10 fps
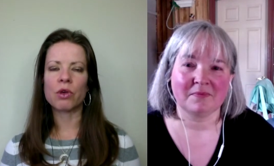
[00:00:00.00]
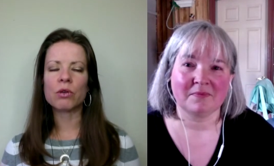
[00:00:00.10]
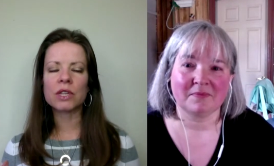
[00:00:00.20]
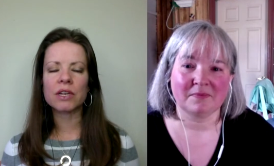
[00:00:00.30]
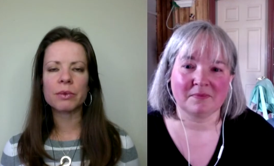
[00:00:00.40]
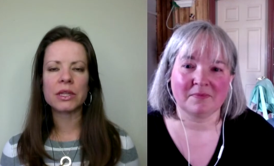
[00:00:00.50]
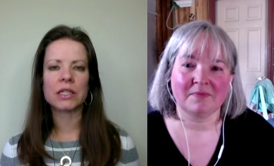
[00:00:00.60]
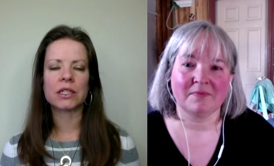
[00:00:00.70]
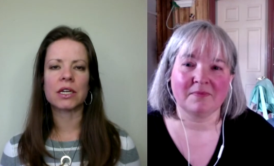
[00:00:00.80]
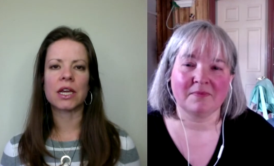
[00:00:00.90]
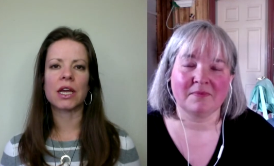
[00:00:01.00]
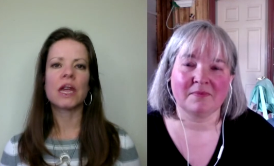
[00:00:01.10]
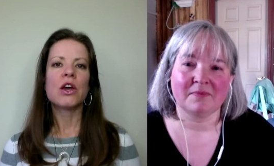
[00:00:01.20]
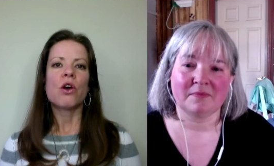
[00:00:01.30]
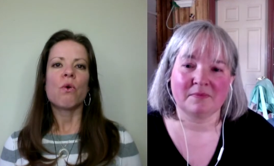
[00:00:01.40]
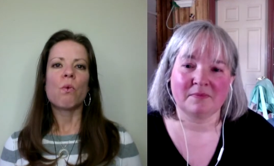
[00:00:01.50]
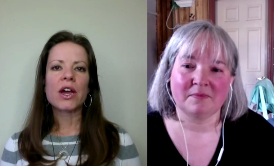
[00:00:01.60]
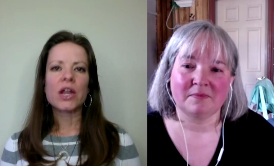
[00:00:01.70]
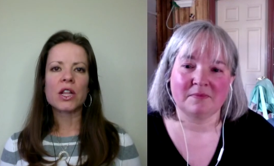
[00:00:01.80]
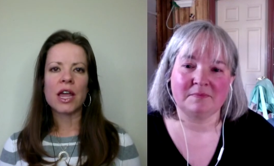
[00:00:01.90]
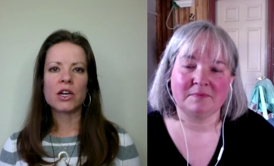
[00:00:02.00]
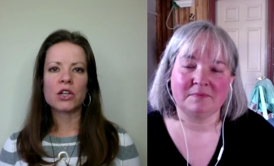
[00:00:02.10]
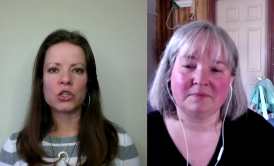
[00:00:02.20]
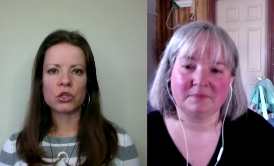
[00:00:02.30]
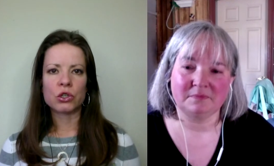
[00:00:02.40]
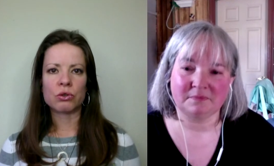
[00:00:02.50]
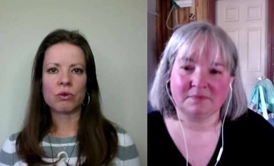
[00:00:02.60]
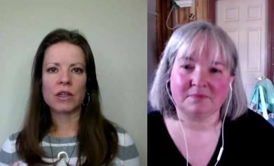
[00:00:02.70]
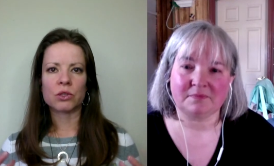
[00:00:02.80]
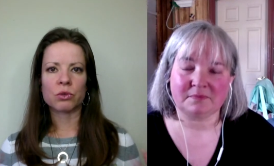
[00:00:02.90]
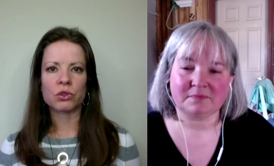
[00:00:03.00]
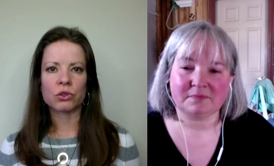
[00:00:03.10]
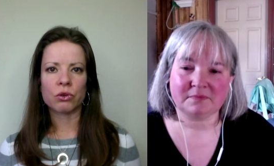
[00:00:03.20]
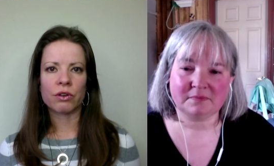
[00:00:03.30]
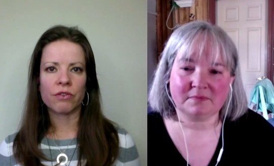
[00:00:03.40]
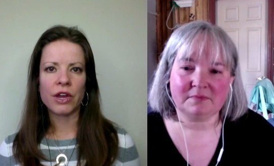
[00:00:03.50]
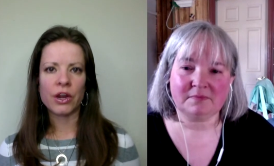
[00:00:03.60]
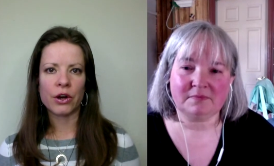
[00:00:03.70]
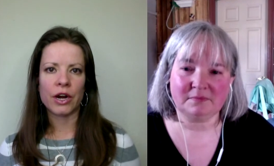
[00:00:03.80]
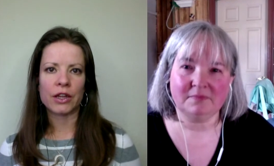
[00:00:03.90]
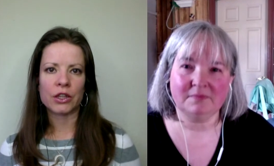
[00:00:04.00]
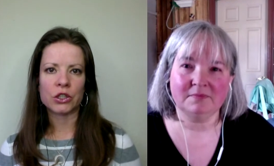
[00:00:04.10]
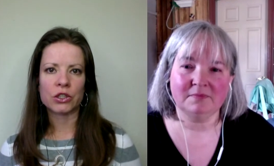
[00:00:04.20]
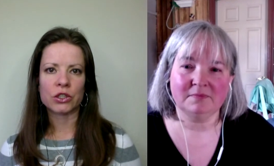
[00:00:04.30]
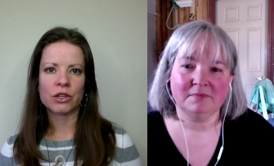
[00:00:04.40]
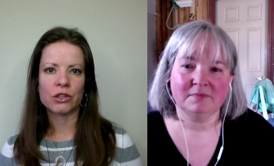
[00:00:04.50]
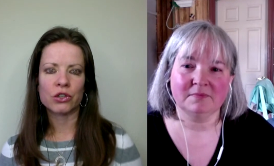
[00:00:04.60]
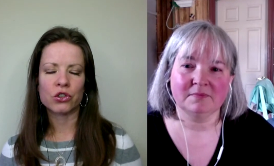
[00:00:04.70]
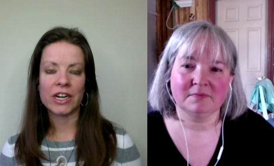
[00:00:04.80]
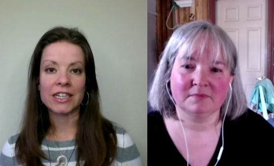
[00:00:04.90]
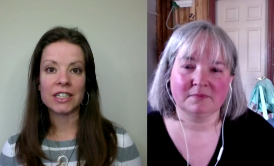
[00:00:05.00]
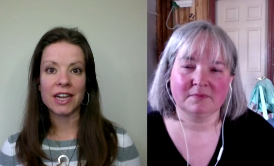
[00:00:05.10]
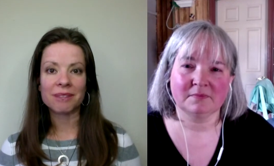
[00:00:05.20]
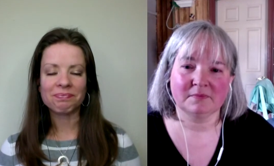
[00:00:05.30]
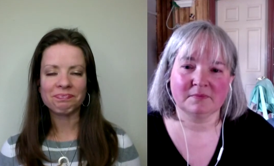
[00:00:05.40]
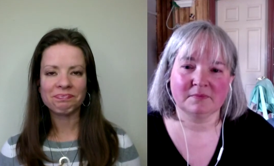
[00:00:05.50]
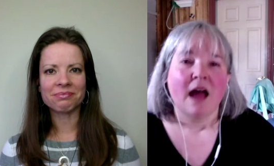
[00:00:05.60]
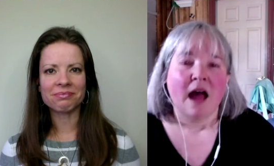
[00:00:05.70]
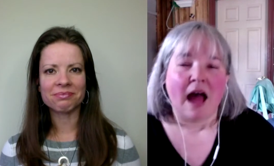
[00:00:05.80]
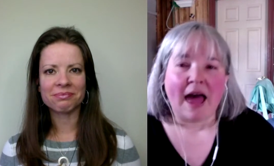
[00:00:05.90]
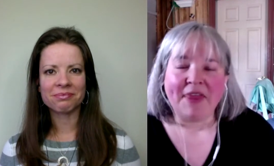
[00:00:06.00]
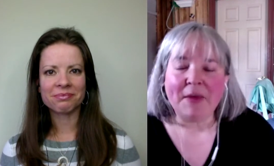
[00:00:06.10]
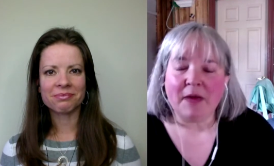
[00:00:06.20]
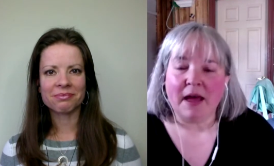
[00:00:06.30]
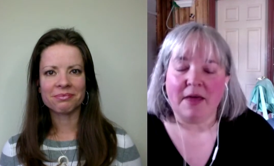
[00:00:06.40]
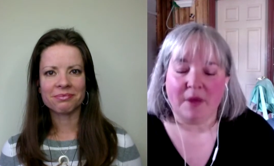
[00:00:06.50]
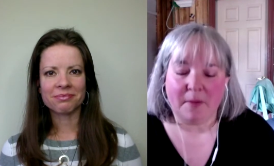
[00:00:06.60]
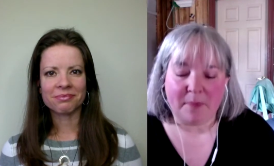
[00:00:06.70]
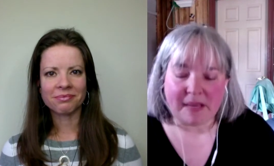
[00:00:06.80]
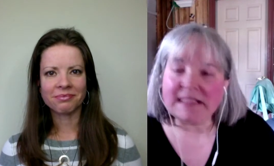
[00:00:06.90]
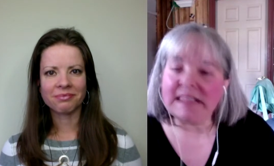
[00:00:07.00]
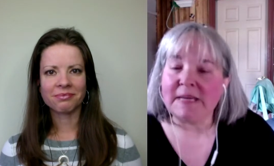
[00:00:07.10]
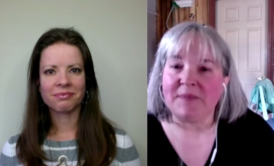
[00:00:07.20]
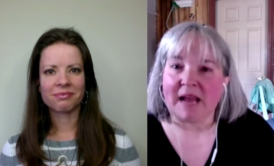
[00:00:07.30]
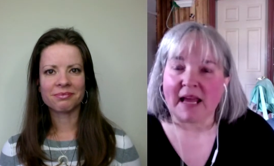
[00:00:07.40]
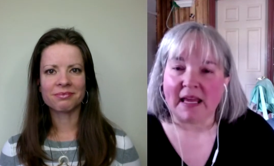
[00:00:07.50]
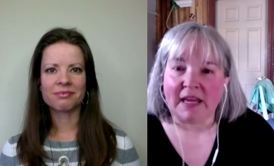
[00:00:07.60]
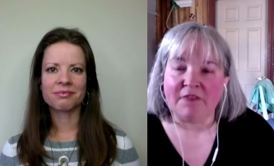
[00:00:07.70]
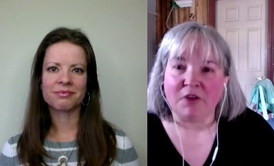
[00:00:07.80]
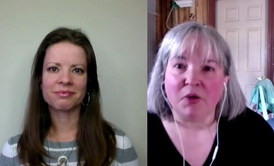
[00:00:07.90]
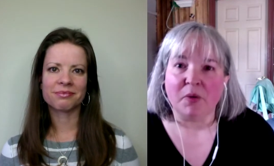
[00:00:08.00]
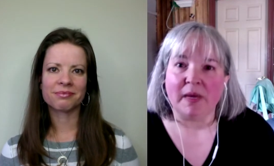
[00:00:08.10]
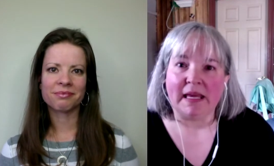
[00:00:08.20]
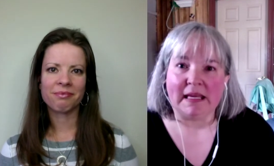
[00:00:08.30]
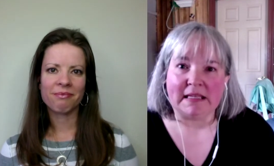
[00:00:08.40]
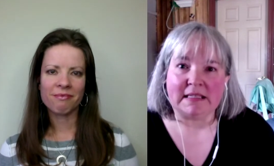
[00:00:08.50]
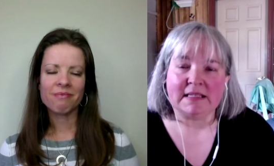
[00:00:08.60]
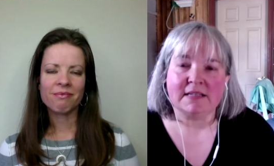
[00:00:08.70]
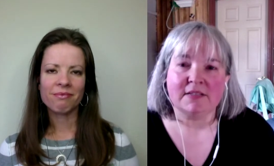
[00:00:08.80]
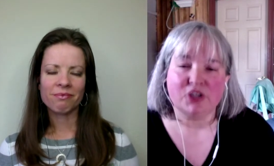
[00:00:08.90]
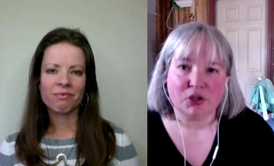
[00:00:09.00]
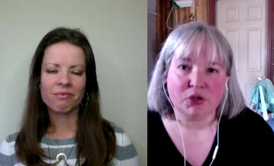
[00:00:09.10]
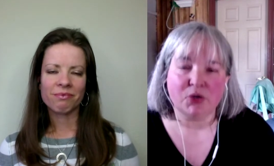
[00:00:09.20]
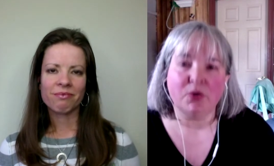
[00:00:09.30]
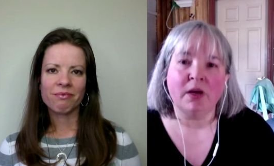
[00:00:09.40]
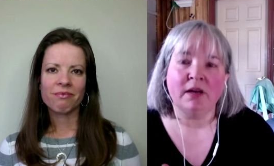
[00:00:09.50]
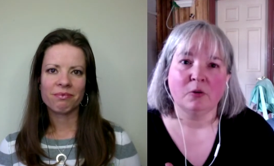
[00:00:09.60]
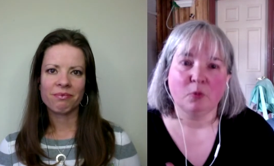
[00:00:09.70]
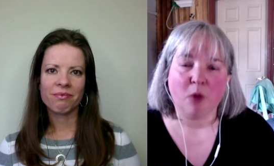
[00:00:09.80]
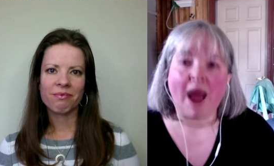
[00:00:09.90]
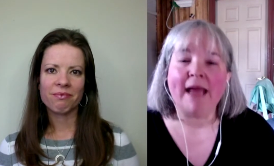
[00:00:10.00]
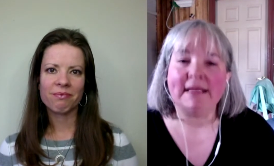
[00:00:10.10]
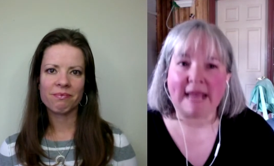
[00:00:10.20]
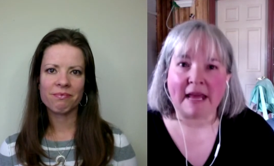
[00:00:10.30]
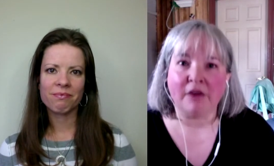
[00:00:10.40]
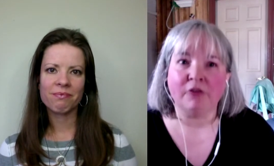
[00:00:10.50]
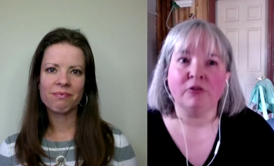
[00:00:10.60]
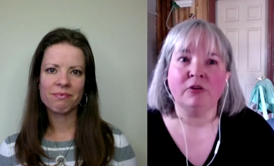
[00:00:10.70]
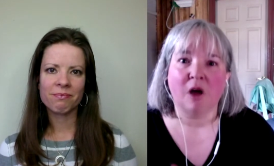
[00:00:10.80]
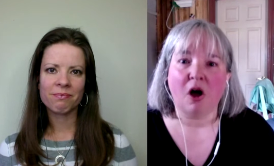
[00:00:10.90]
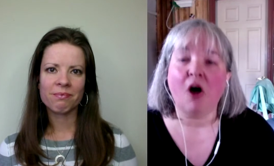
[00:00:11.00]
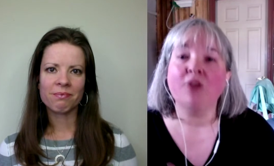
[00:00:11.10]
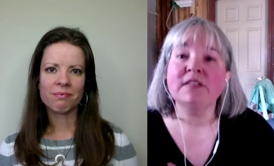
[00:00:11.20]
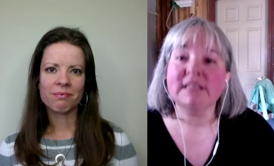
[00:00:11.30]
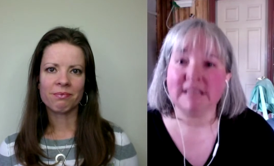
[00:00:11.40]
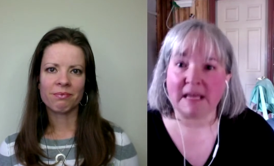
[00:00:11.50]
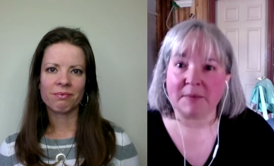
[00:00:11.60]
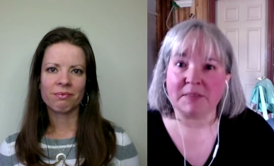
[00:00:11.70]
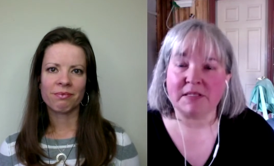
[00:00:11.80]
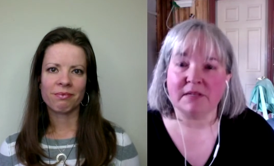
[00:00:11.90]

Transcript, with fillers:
Speaker 1: Those that have been listening, what could they do as a result of hearing this this training today?
Speaker 2: I think uh, the biggest tip that I can give you is to write down all the steps